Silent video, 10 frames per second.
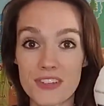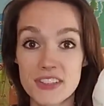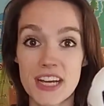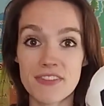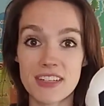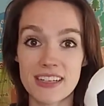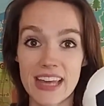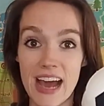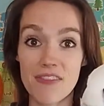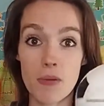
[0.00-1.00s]
So
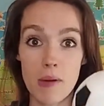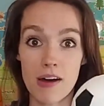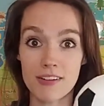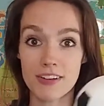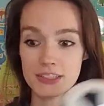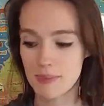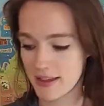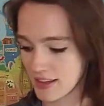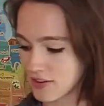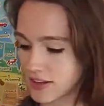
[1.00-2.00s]
definitely have a ball close
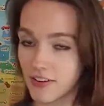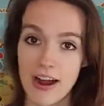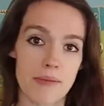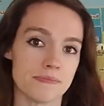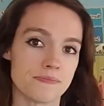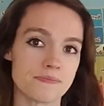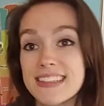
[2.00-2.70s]
by that you can grab.